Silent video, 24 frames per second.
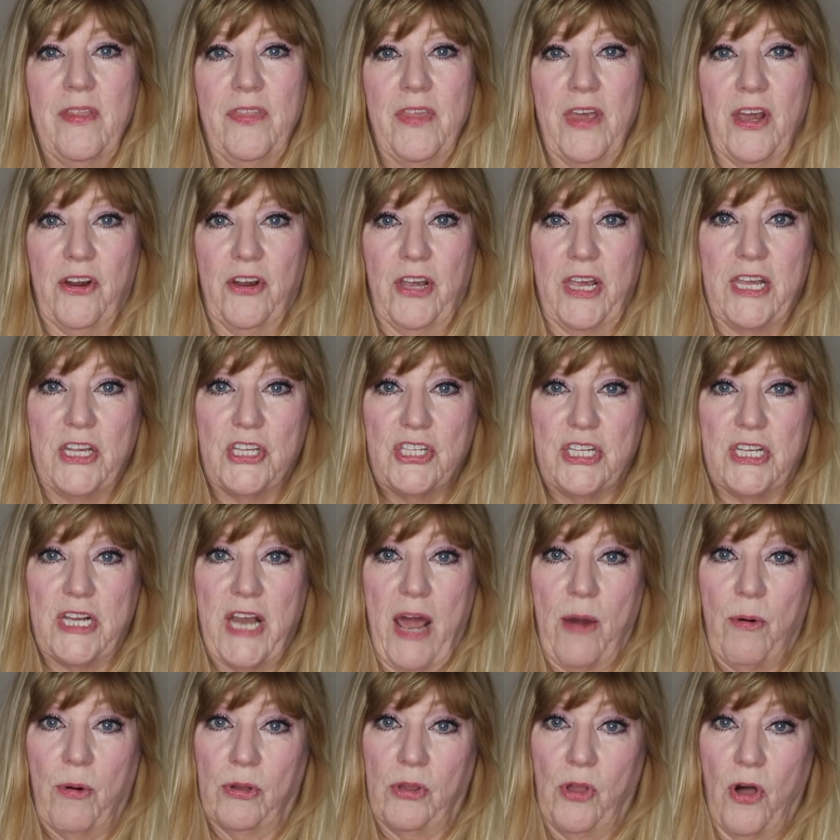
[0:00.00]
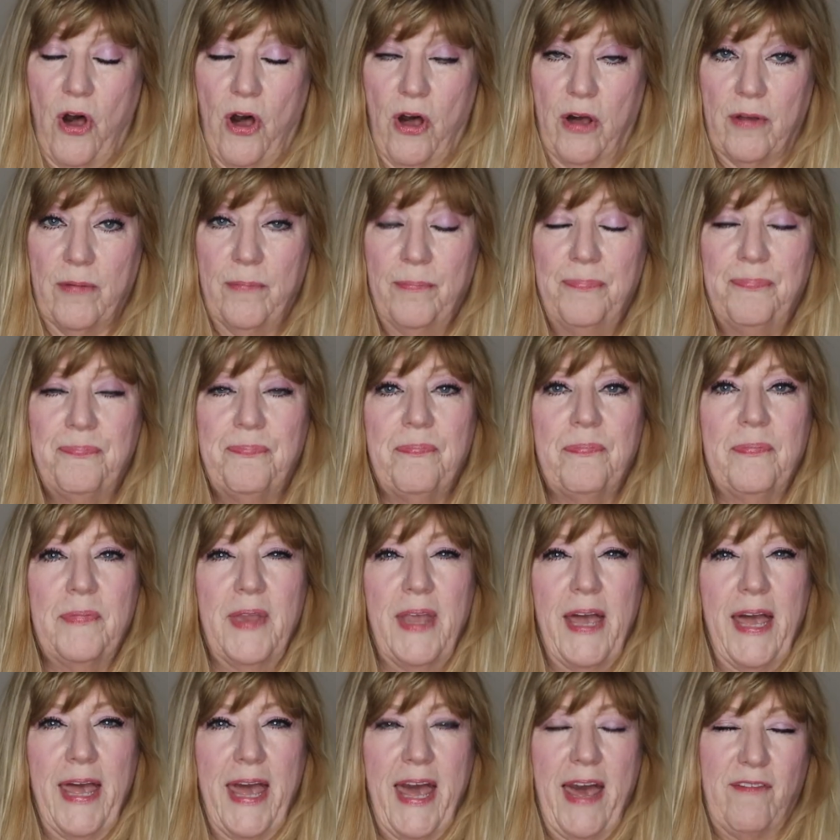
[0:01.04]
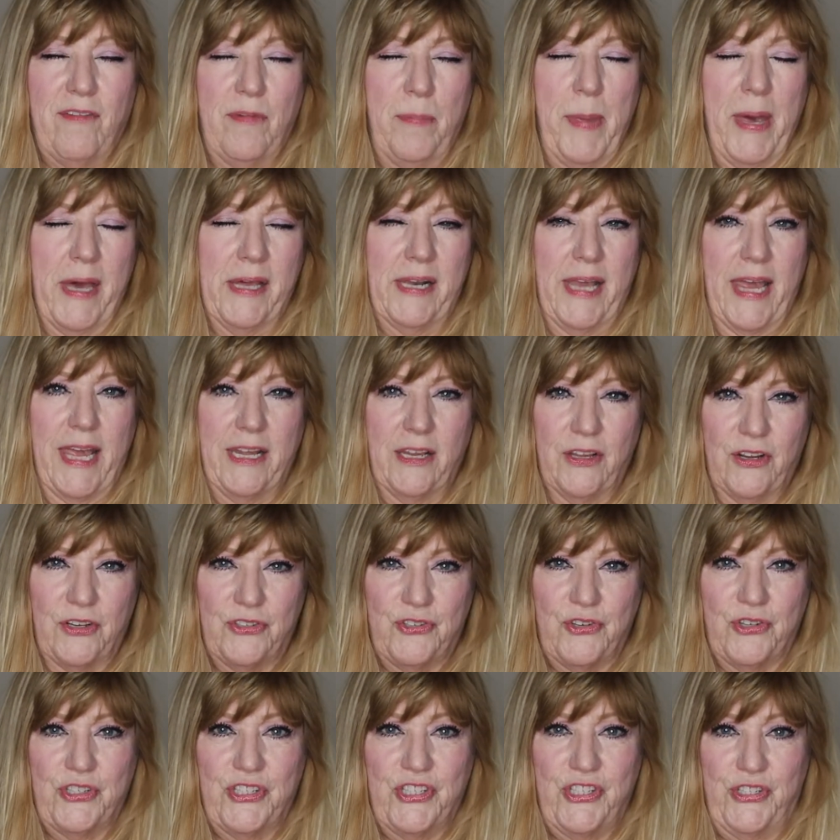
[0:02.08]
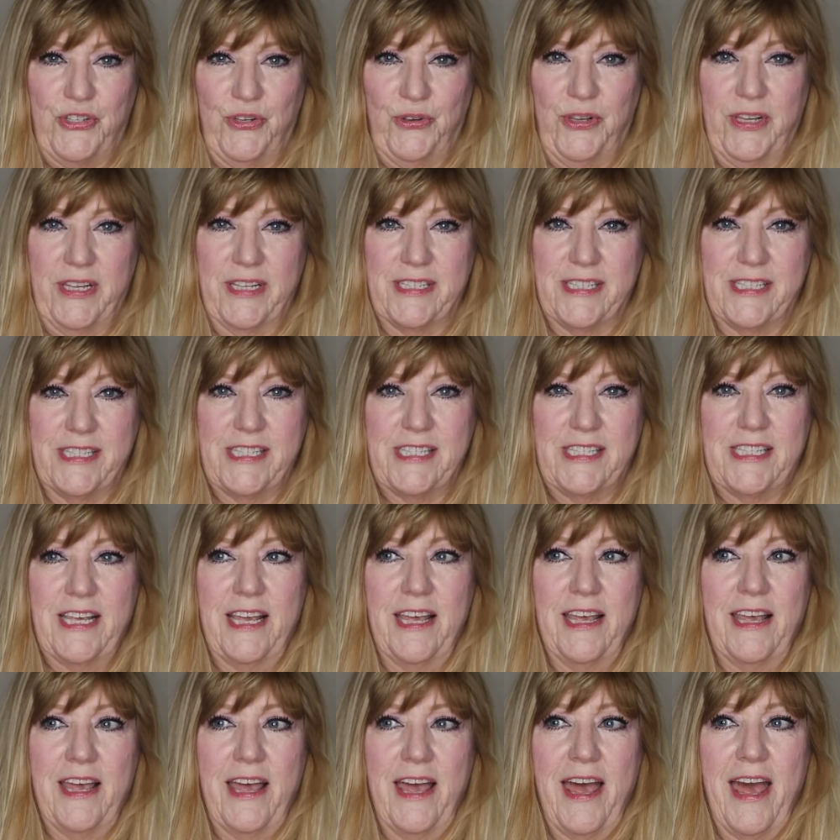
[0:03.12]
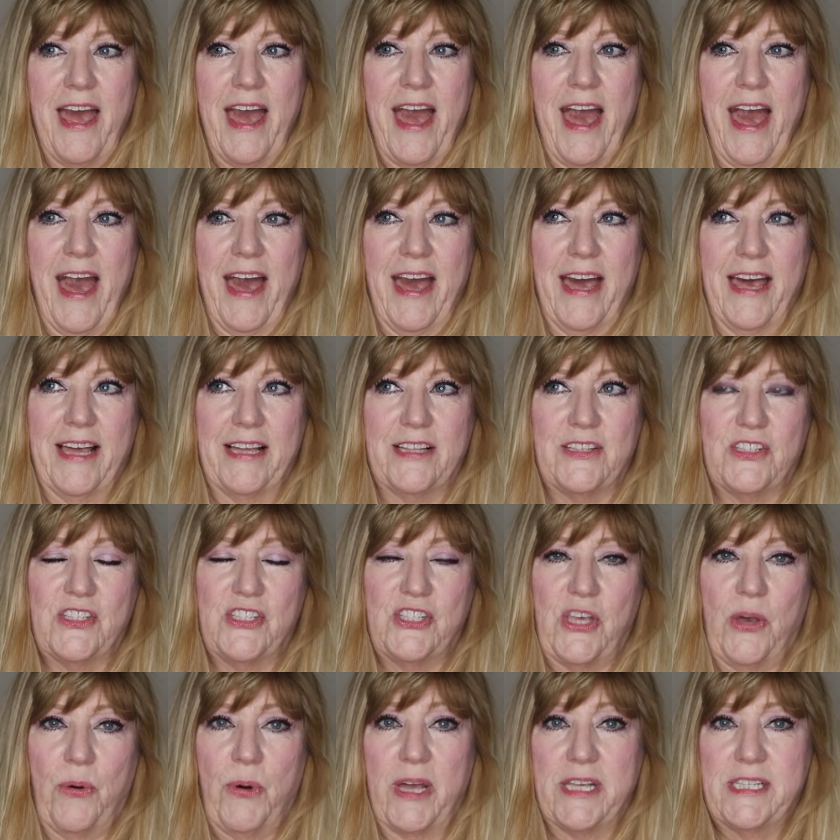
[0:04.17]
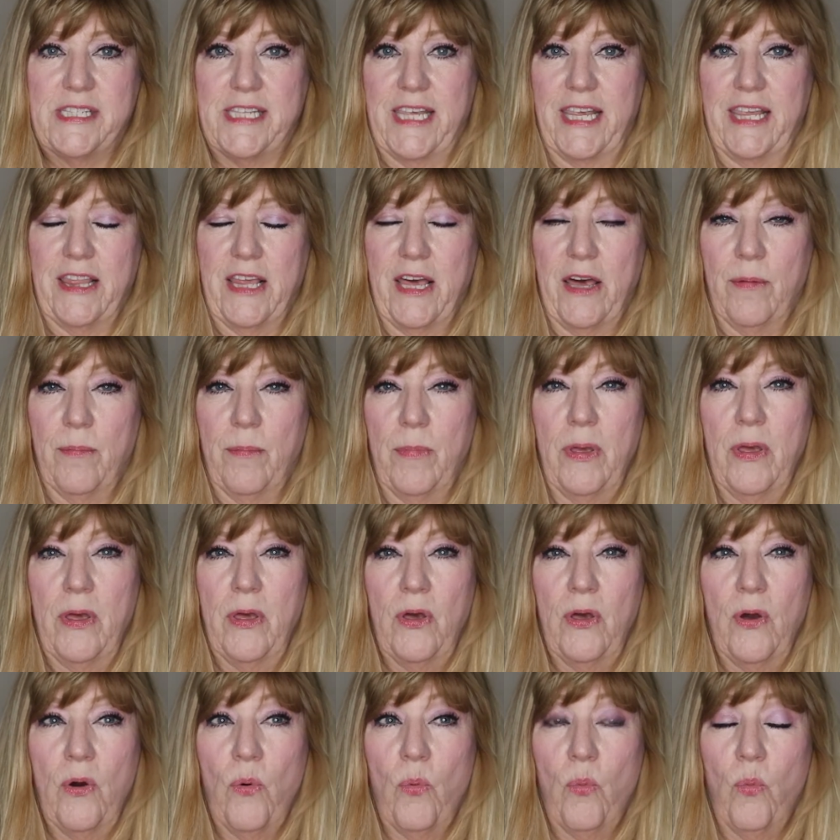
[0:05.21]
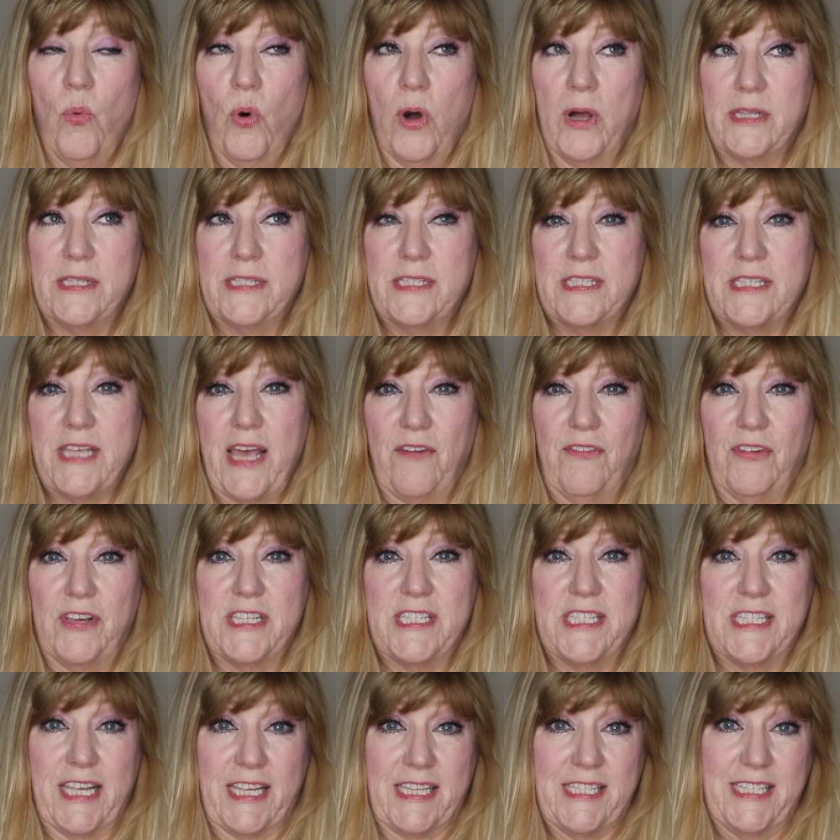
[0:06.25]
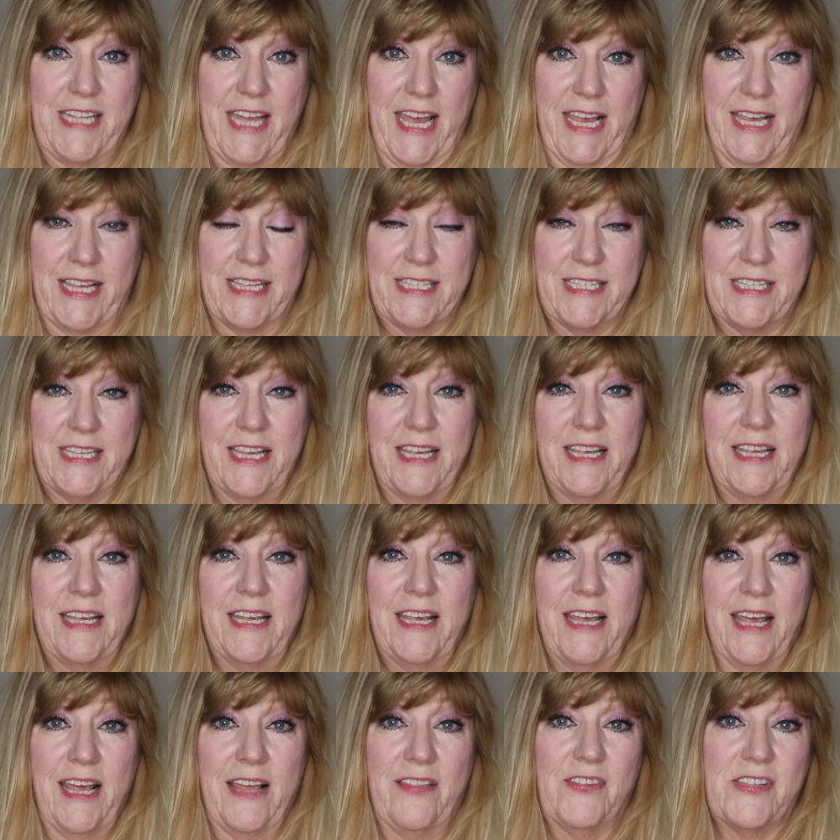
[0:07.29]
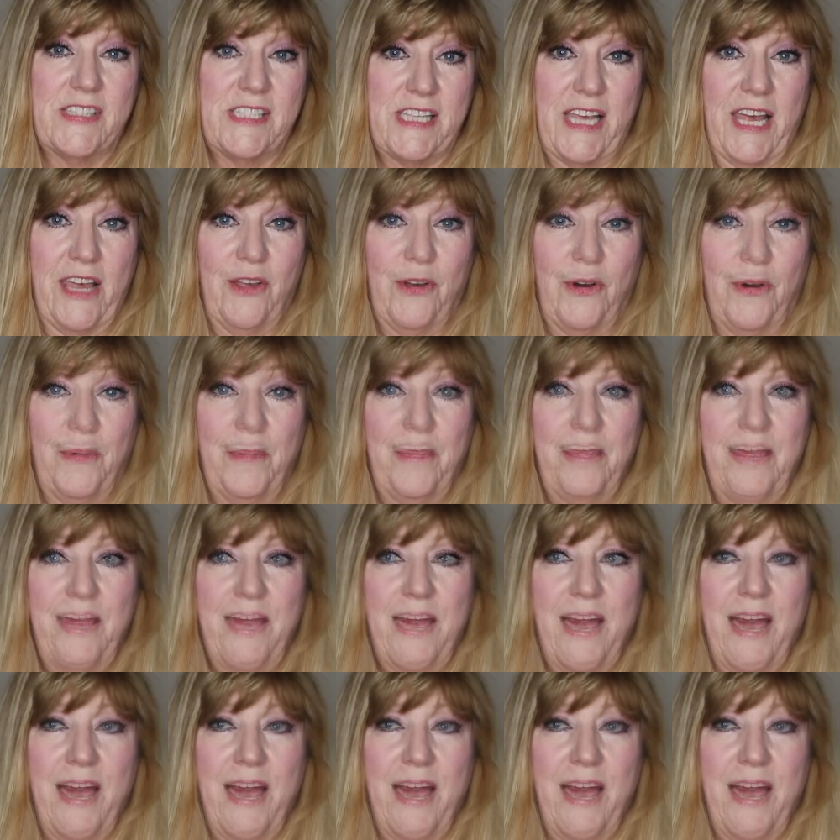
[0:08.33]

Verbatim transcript: They're each an hour long. I have about 800 students, and so I see them once every six days in the cycle.